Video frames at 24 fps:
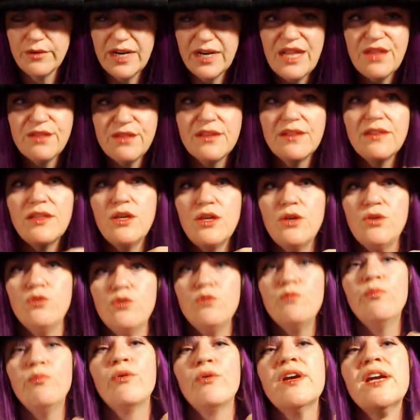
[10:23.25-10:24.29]
anything that you
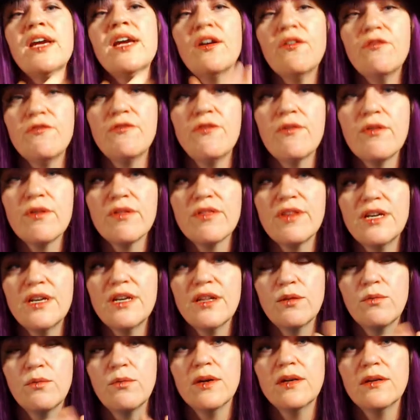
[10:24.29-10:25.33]
bring forth into
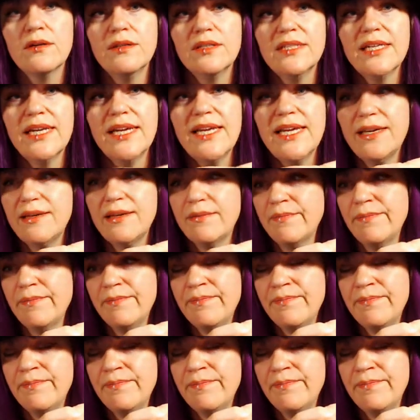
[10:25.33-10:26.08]
the world, any